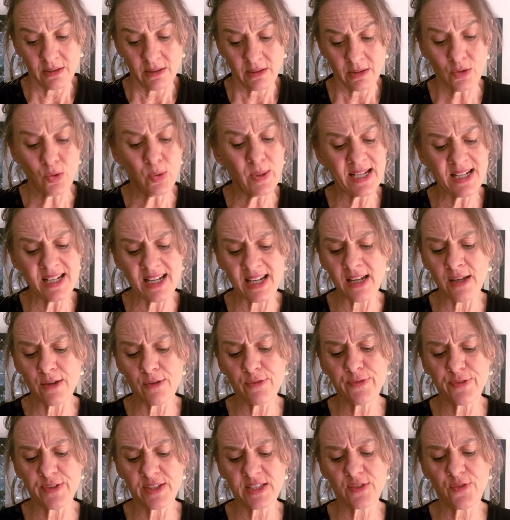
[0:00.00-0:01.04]
Queen
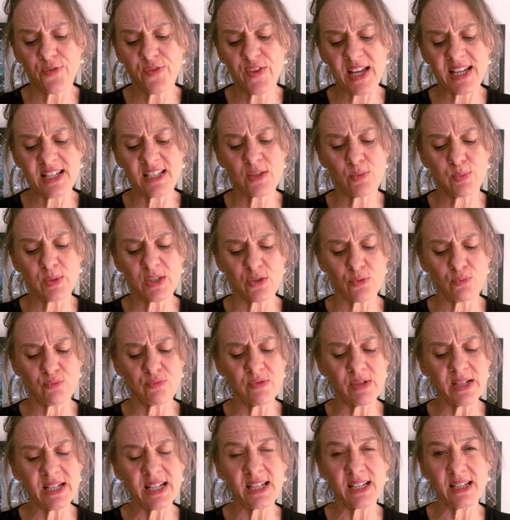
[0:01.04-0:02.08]
Aoife's face was
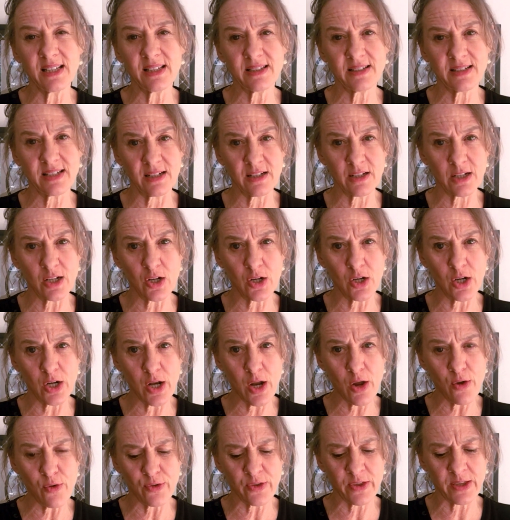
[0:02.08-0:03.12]
wreathed in a
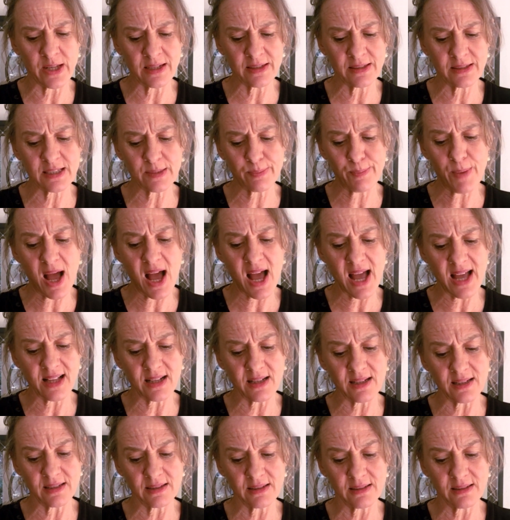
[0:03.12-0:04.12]
gloating smile.